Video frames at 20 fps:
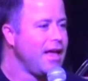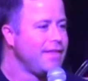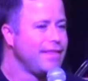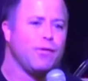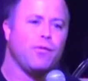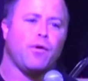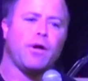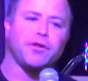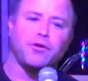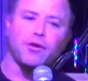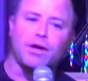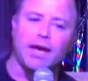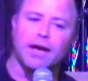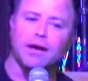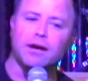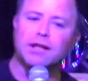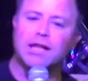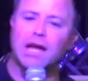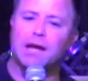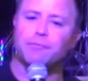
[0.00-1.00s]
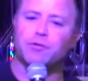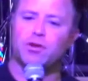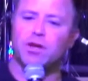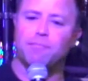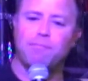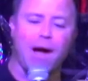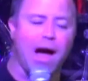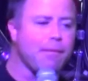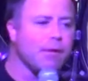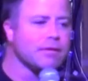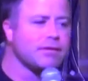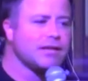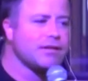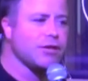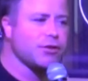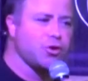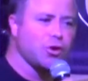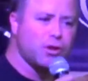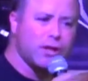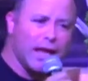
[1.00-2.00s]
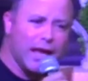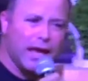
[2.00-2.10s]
They wanted to kill him. So the Bible says he took the